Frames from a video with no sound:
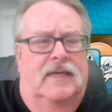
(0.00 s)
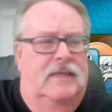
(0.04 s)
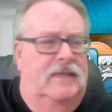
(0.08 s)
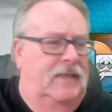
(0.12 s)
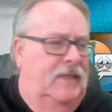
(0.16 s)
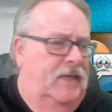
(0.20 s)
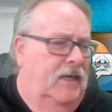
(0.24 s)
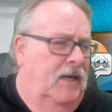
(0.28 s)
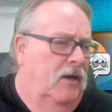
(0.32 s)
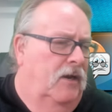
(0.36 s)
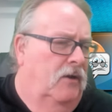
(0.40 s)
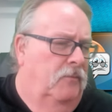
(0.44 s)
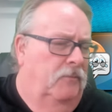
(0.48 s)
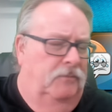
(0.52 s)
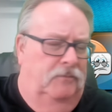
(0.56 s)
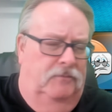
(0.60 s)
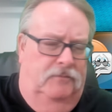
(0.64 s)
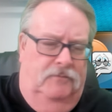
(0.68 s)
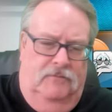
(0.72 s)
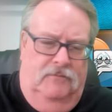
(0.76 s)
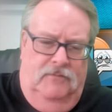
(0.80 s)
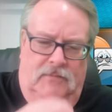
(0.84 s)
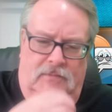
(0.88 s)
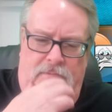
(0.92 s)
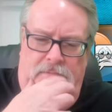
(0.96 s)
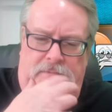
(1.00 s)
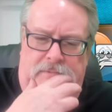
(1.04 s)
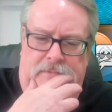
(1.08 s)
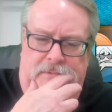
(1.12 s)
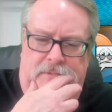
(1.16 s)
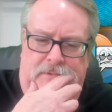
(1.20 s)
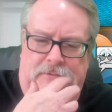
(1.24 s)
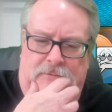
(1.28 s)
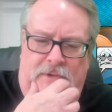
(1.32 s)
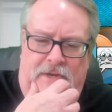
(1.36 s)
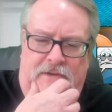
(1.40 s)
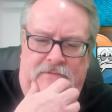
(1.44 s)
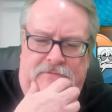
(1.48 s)
You know,
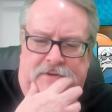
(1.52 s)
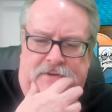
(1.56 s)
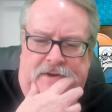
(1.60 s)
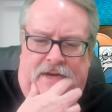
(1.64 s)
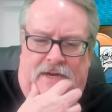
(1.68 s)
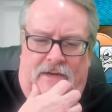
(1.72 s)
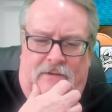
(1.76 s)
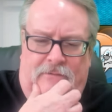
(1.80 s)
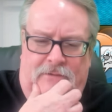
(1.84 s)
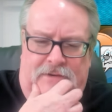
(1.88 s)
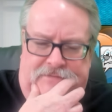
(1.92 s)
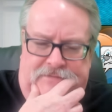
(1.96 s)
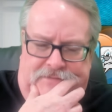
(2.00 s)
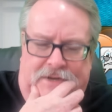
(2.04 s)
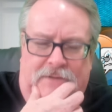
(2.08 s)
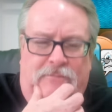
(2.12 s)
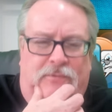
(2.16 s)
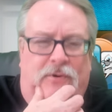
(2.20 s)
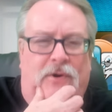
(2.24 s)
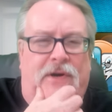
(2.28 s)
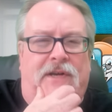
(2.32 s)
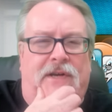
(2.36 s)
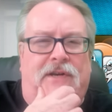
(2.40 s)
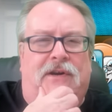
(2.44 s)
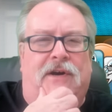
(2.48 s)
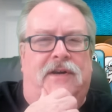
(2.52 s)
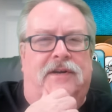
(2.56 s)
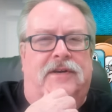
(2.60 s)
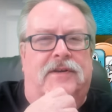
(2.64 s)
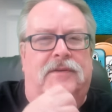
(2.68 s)
we've done pretty good